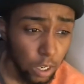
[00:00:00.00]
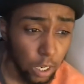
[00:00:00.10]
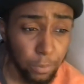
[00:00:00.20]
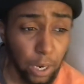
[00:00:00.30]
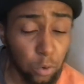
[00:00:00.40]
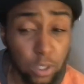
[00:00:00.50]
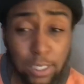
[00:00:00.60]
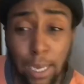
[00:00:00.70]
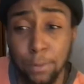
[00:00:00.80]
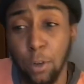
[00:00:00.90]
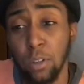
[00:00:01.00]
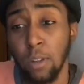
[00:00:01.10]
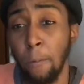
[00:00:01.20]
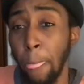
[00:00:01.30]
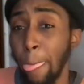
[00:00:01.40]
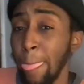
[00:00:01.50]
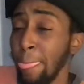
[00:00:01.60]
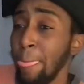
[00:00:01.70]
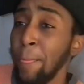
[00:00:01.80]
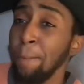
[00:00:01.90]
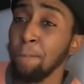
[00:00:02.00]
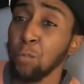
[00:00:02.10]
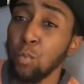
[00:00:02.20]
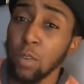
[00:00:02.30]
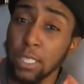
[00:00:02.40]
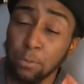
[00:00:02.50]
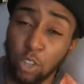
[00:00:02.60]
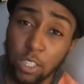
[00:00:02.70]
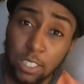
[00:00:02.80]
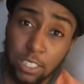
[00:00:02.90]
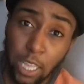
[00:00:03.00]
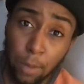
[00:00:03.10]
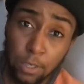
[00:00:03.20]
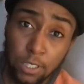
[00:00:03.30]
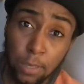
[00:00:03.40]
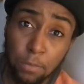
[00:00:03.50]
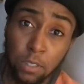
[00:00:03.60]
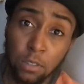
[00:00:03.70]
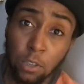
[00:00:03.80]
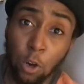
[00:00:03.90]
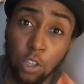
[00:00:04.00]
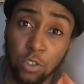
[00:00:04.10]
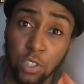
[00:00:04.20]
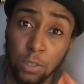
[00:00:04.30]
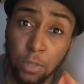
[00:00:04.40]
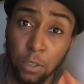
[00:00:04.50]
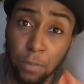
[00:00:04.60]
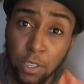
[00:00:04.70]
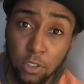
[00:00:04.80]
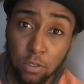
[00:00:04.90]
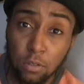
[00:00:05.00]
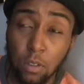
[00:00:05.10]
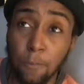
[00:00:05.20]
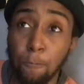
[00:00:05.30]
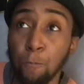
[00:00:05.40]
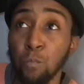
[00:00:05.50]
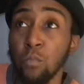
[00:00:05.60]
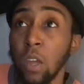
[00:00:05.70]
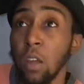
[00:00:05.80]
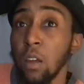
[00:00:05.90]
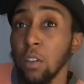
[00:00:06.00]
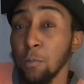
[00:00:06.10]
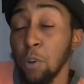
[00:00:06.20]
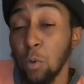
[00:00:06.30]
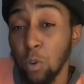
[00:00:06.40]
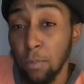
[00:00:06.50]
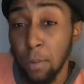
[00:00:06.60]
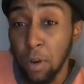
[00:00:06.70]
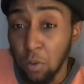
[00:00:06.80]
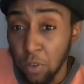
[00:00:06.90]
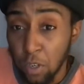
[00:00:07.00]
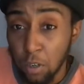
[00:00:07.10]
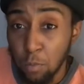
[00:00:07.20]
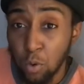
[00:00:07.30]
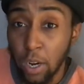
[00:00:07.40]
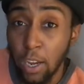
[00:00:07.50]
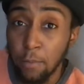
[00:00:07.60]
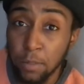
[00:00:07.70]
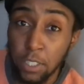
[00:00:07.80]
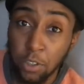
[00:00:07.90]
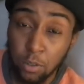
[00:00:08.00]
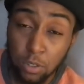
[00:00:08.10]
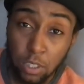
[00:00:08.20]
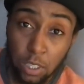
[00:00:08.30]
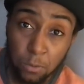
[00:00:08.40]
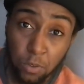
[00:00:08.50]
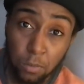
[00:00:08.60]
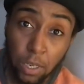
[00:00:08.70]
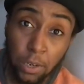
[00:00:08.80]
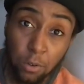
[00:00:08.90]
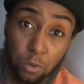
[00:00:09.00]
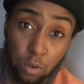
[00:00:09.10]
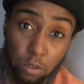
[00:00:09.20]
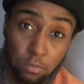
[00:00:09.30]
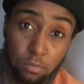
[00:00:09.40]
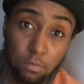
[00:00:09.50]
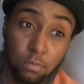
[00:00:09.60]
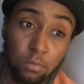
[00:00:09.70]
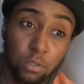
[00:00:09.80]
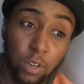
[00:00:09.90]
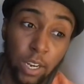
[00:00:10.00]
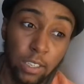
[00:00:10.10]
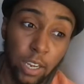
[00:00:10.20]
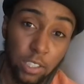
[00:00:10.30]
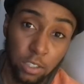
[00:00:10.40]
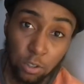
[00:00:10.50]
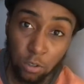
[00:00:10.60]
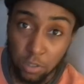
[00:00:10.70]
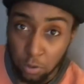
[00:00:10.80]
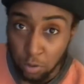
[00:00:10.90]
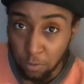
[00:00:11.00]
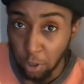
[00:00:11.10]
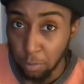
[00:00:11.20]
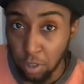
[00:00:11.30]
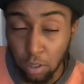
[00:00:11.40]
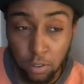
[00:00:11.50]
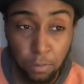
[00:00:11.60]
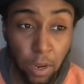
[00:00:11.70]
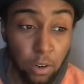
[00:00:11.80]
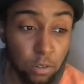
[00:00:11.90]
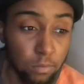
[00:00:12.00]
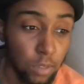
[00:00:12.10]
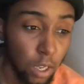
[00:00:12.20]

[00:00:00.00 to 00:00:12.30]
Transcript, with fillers: am not going to stop talking because I'm trying to establish something larger in the bigger picture the more I run my mouth here, the more I have materials to clip from later on so that I can actually talk to you in a very productive manner.